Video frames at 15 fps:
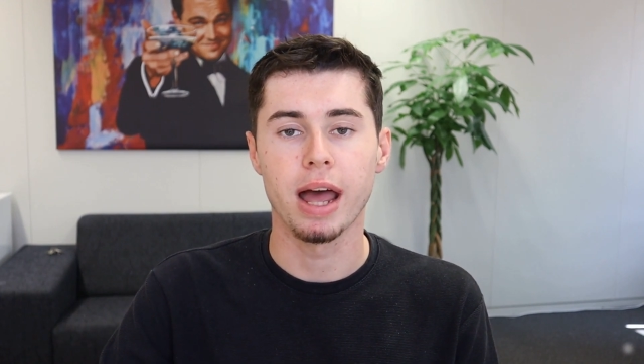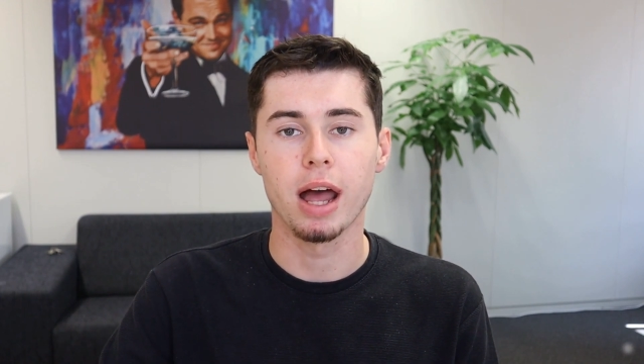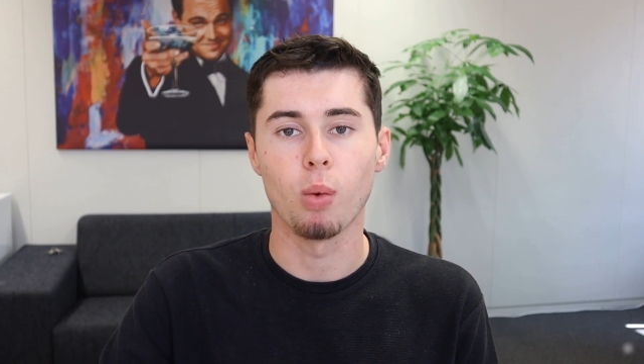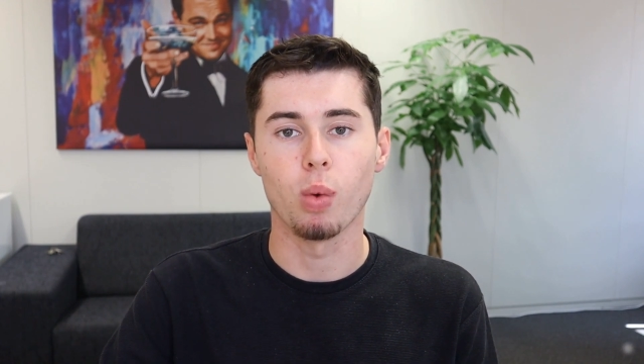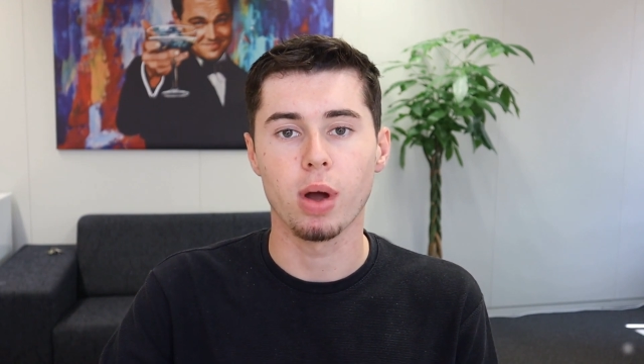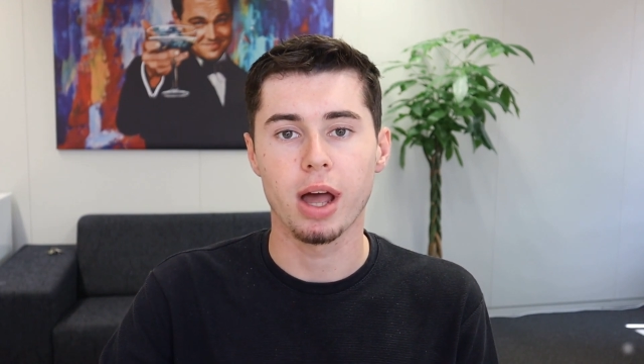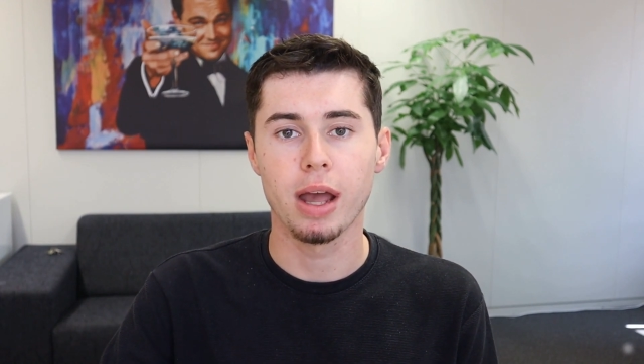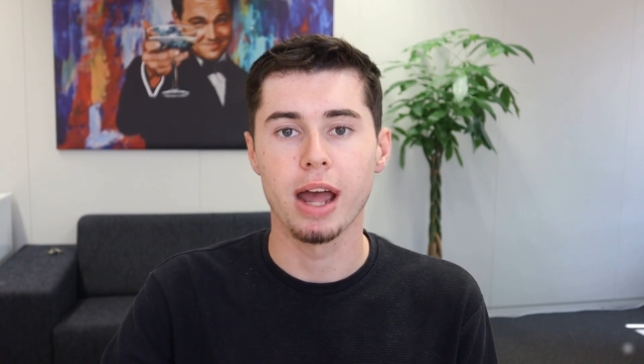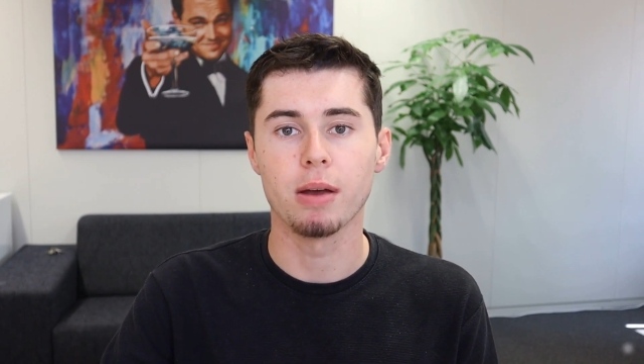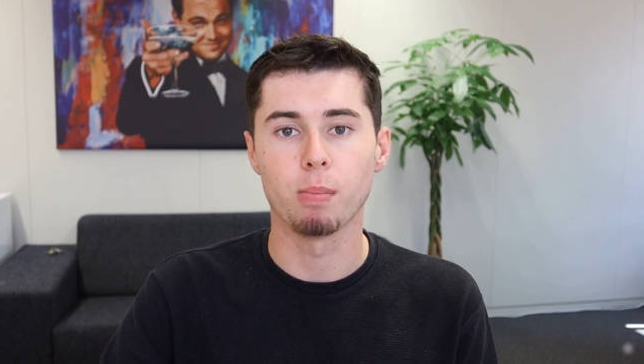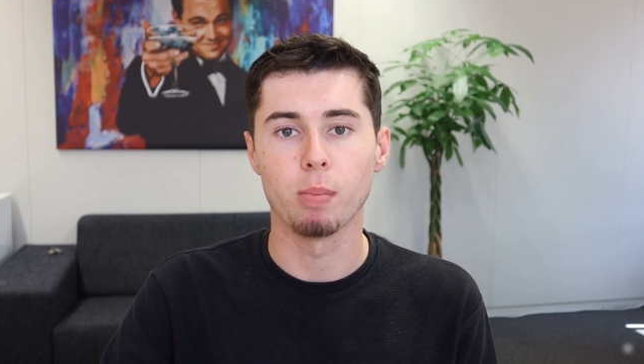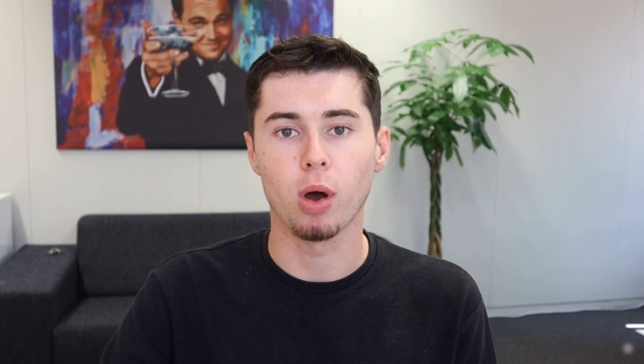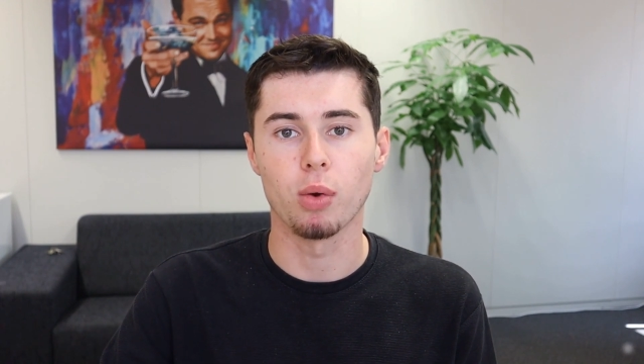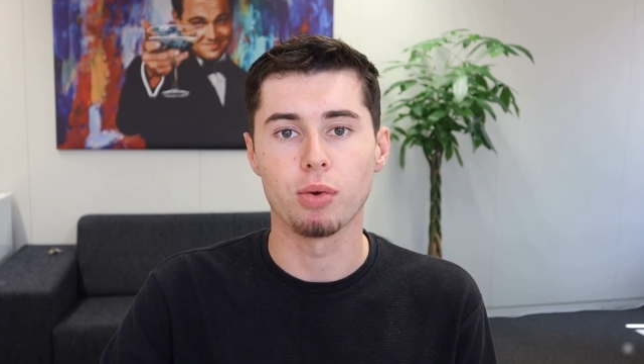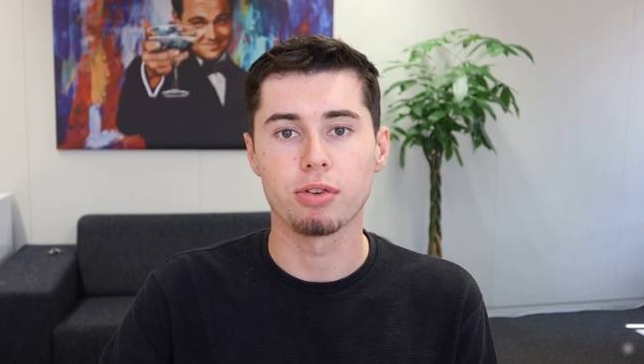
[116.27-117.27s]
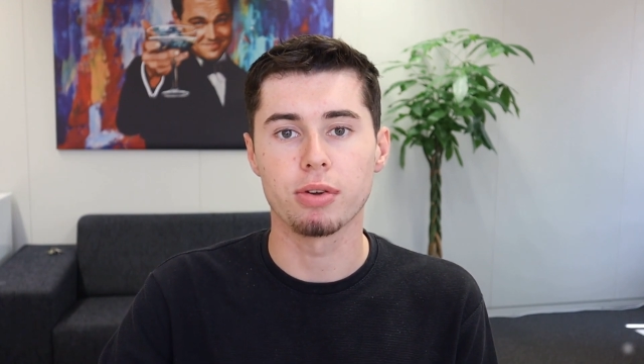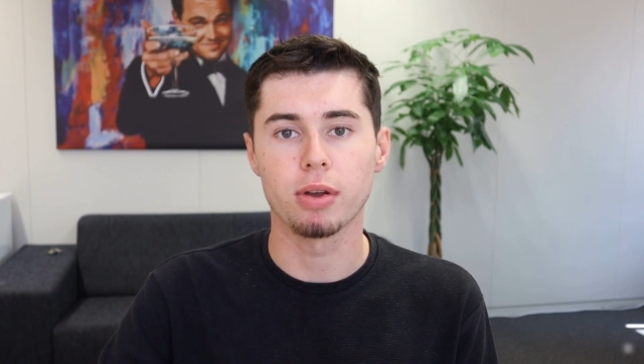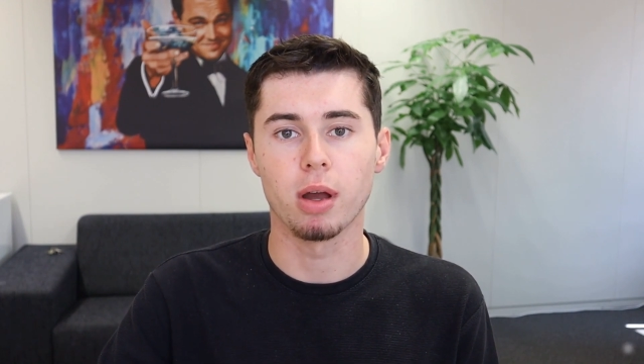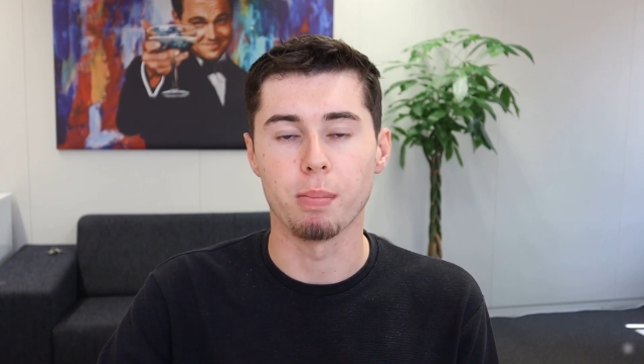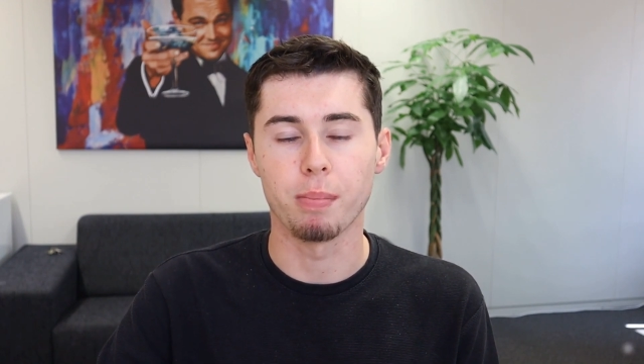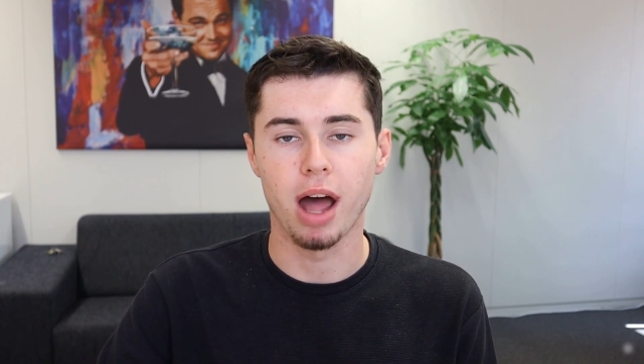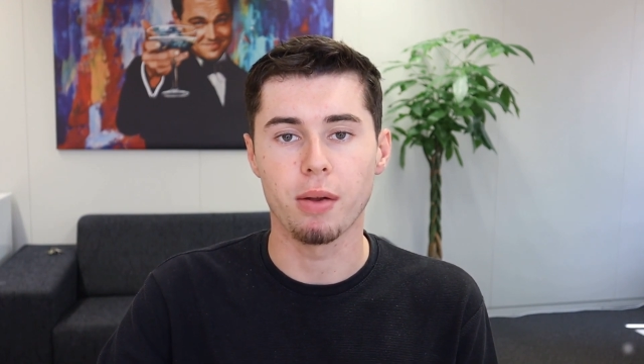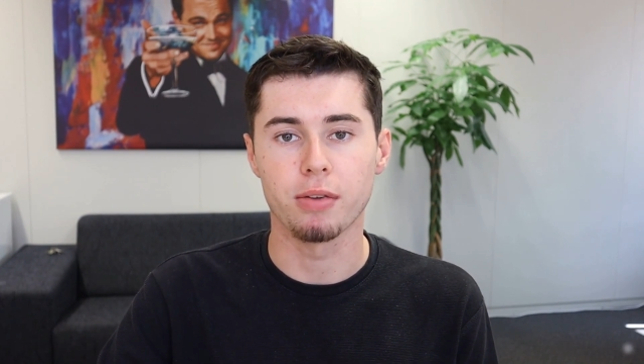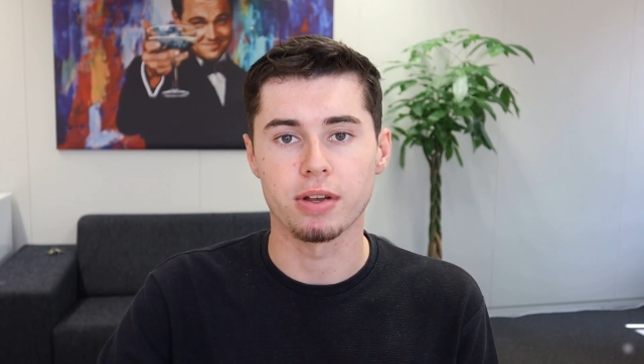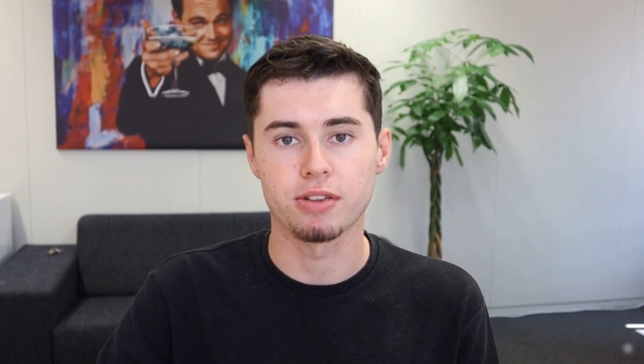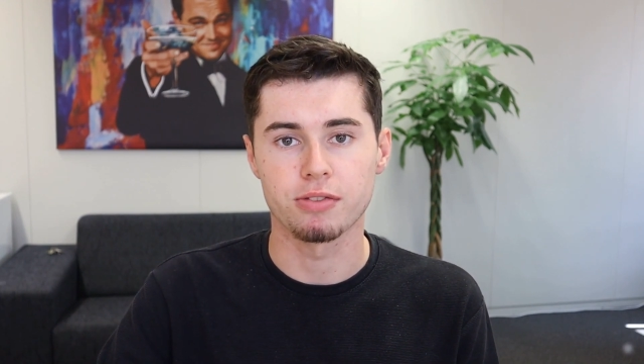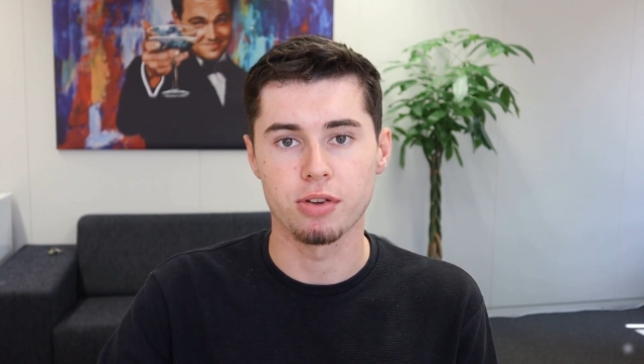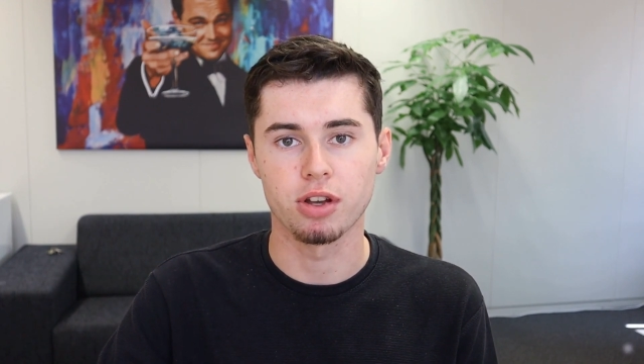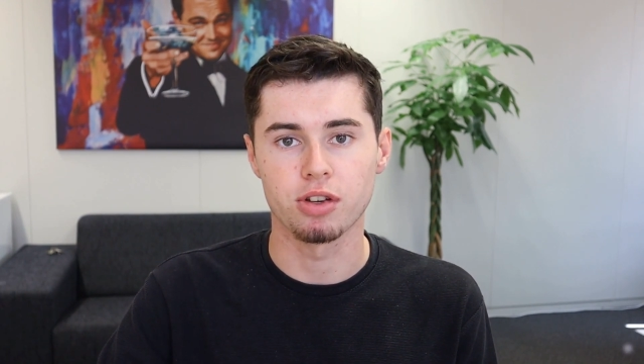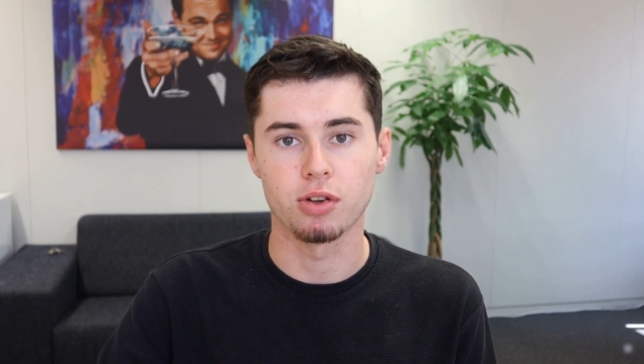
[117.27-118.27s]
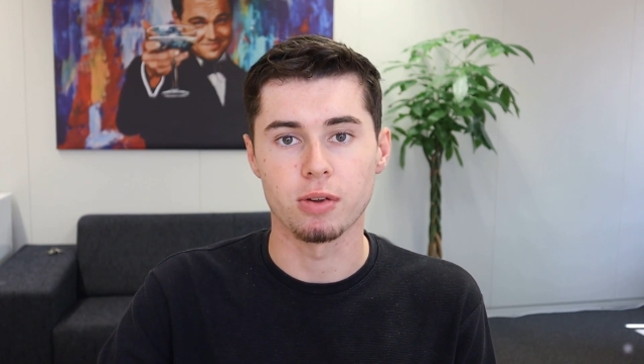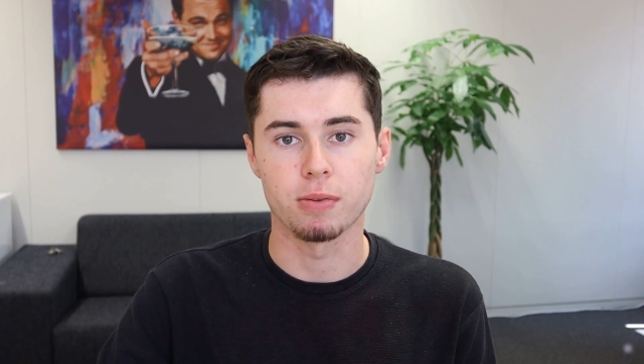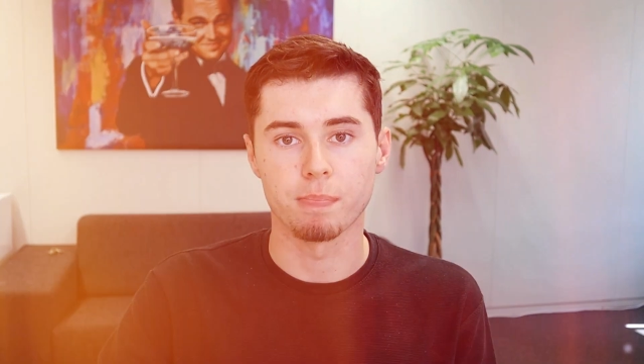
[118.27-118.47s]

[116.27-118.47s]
and what I like most about this feature.